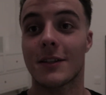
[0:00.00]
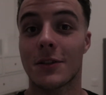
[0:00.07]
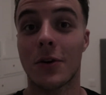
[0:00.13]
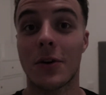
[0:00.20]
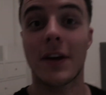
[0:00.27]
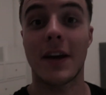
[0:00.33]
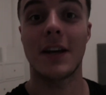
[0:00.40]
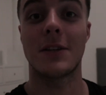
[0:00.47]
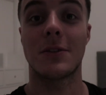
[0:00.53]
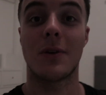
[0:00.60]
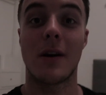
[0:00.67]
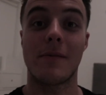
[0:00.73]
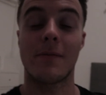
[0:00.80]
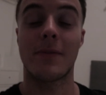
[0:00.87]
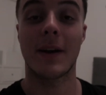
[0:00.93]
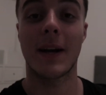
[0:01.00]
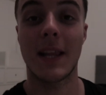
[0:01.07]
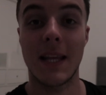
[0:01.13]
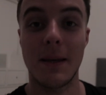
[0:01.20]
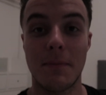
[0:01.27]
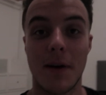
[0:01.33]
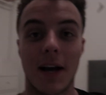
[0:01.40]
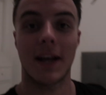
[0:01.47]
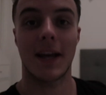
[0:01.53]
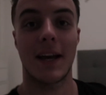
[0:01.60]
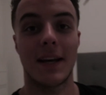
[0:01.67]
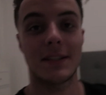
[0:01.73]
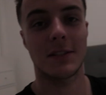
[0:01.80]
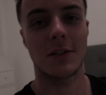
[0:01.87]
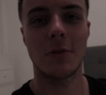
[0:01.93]
Okay, so I'm finally back
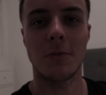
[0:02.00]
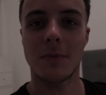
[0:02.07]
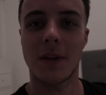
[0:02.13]
at home.